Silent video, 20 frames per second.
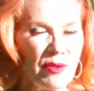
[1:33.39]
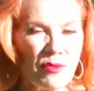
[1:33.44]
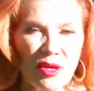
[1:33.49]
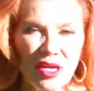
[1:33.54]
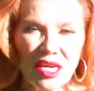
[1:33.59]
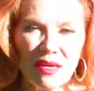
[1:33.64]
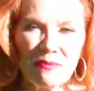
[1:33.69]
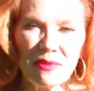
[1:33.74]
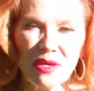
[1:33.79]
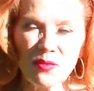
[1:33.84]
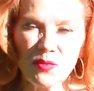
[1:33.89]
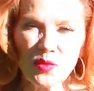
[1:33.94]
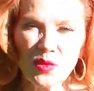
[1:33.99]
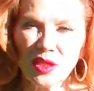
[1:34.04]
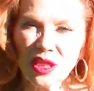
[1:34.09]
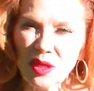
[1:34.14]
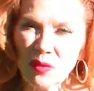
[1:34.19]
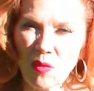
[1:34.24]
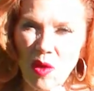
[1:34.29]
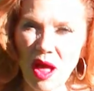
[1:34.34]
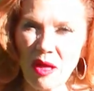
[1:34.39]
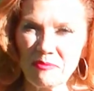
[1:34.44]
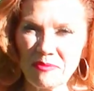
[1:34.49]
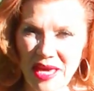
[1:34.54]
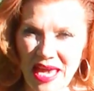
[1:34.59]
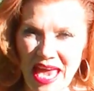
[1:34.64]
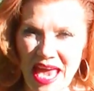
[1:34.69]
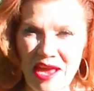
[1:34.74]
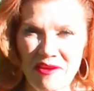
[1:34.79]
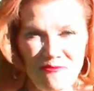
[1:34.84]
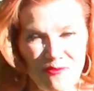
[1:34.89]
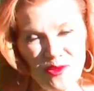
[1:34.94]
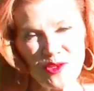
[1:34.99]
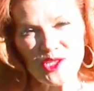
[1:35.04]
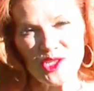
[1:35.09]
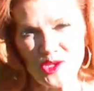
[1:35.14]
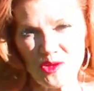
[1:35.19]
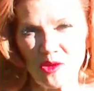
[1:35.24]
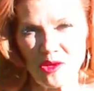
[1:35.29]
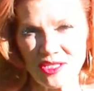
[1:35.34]
anyone can be really well behaved
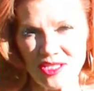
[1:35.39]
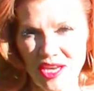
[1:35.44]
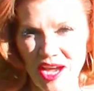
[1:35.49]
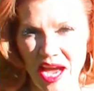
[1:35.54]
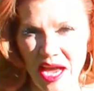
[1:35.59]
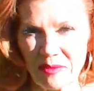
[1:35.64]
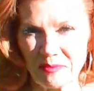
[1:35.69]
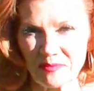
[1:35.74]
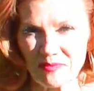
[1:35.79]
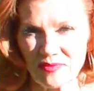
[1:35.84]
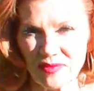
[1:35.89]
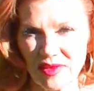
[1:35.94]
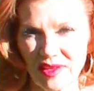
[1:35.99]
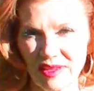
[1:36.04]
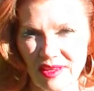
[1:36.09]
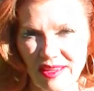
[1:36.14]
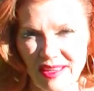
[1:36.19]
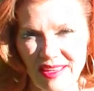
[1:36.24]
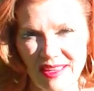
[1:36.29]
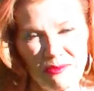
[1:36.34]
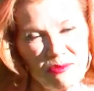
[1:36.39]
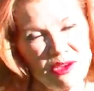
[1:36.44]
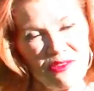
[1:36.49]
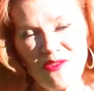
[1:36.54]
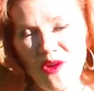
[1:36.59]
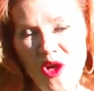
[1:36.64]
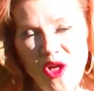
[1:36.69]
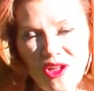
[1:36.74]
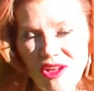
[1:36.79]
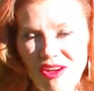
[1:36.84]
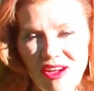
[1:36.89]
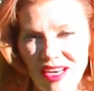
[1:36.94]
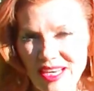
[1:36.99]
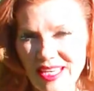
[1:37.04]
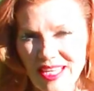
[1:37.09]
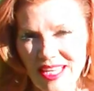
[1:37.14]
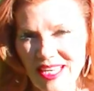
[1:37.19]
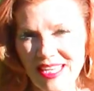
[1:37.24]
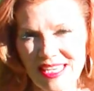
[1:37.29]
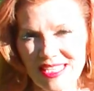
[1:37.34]
for a short time. We've all got
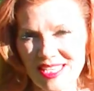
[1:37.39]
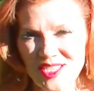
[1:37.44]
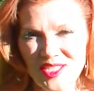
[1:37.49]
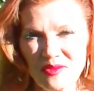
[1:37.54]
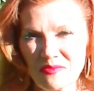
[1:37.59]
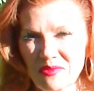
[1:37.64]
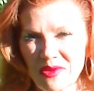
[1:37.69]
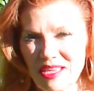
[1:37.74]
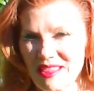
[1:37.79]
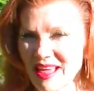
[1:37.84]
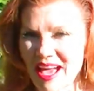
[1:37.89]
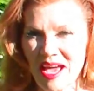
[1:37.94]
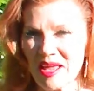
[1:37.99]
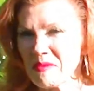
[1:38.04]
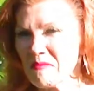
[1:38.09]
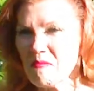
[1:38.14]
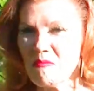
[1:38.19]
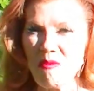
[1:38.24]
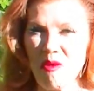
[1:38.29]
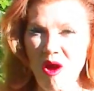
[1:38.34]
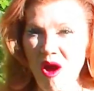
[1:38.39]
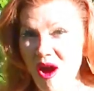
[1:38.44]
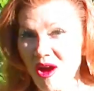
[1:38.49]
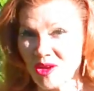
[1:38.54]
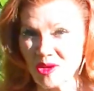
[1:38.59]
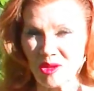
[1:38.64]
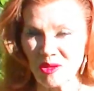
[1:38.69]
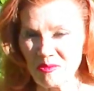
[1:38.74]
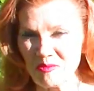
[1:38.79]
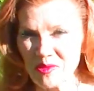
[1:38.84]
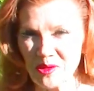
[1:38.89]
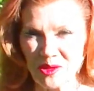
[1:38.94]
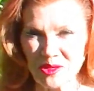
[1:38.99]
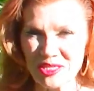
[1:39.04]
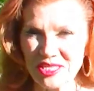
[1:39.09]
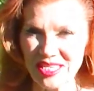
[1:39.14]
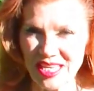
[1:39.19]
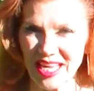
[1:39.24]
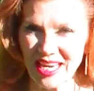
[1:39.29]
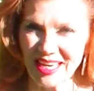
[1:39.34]
it in us to be that model
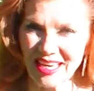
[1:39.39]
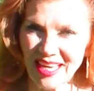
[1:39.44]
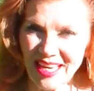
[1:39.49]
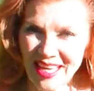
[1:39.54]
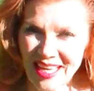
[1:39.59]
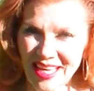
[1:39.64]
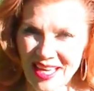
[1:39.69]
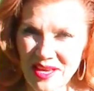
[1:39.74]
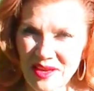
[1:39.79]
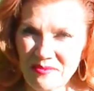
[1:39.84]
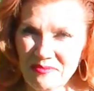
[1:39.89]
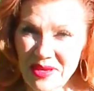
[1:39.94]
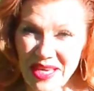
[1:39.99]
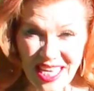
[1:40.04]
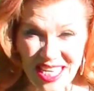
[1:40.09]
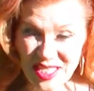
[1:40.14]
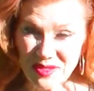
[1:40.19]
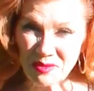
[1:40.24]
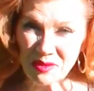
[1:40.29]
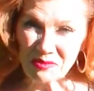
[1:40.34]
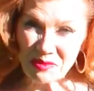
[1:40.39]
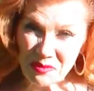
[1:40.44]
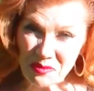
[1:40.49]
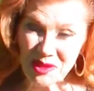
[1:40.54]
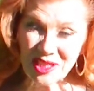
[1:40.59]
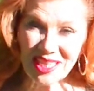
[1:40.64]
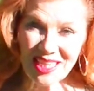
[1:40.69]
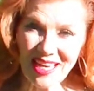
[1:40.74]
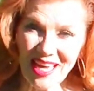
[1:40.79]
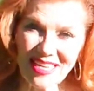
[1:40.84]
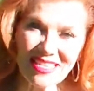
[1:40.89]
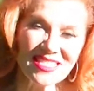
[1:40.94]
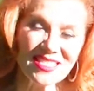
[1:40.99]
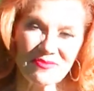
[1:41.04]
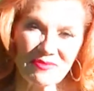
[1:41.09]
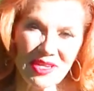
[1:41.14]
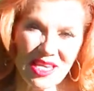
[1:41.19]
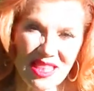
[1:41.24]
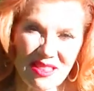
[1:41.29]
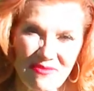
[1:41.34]
person. Because when we really like
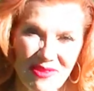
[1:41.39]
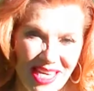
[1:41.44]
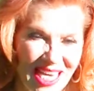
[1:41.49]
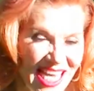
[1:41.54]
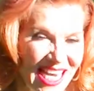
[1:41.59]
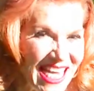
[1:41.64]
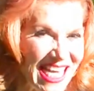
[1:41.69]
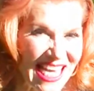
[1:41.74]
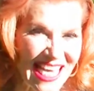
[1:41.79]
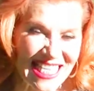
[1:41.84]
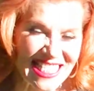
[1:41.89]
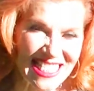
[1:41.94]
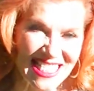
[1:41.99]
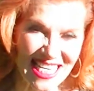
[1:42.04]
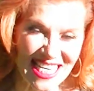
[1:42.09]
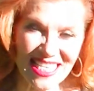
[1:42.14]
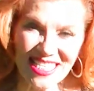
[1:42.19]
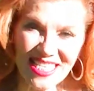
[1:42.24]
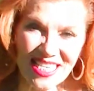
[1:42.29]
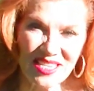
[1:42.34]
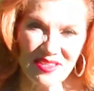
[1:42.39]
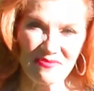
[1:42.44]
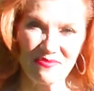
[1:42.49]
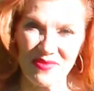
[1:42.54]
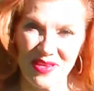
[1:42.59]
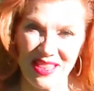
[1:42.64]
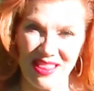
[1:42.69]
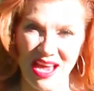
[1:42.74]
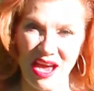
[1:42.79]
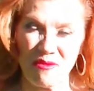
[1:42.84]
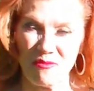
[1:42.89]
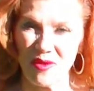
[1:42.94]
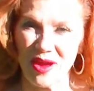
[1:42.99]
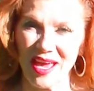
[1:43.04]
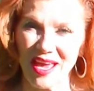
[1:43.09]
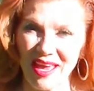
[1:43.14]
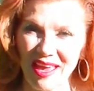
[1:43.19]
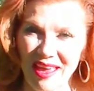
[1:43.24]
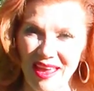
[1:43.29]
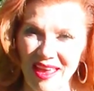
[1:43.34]
somebody in the beginning, it's easy to be that
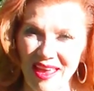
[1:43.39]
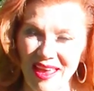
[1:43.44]
way.